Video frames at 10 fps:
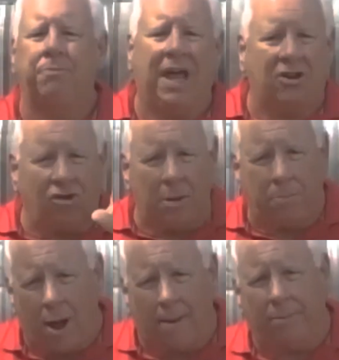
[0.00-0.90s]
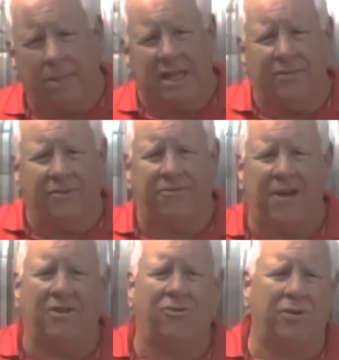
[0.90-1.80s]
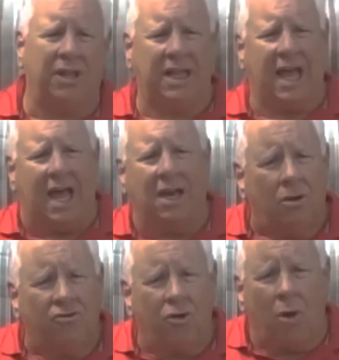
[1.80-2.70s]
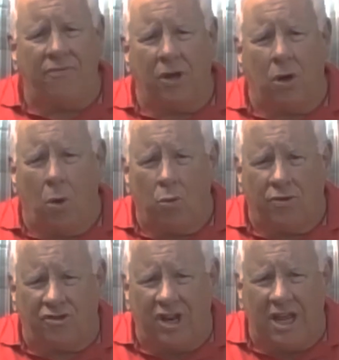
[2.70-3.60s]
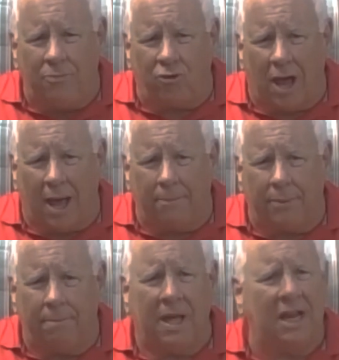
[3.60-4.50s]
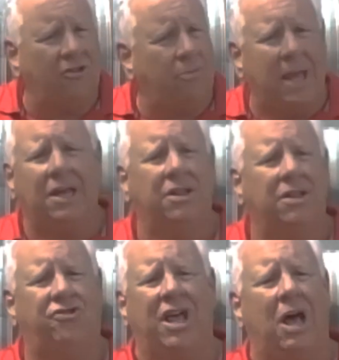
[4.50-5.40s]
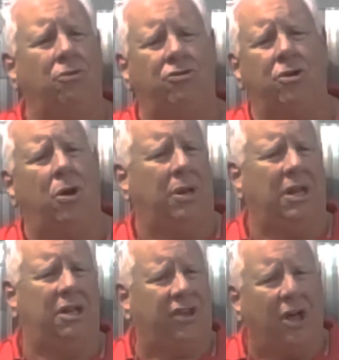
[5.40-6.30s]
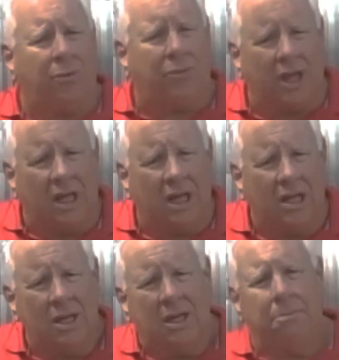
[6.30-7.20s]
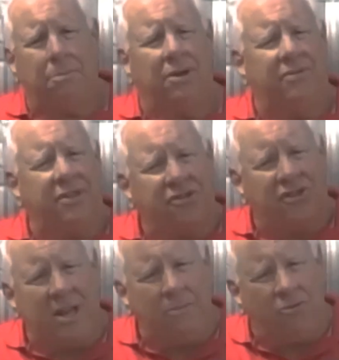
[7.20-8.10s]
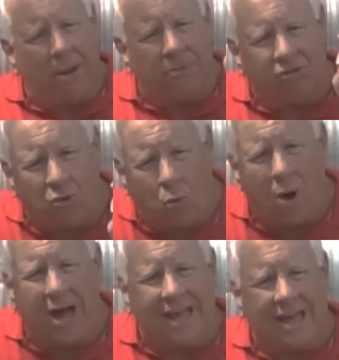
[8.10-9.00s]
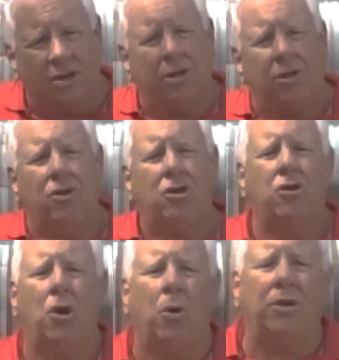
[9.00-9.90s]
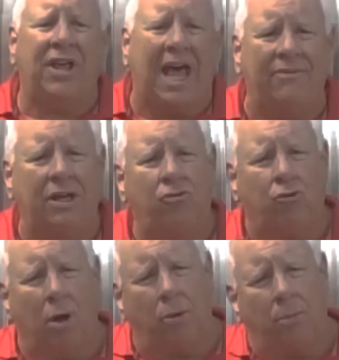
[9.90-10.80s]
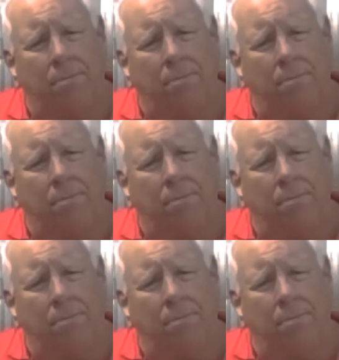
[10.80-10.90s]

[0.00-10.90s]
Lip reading: Actually, probably even faster than that. So if you go to a steam trap and it's making this sound, you know that it's healthy. But if the steam trap is quiet, you know it's having trouble.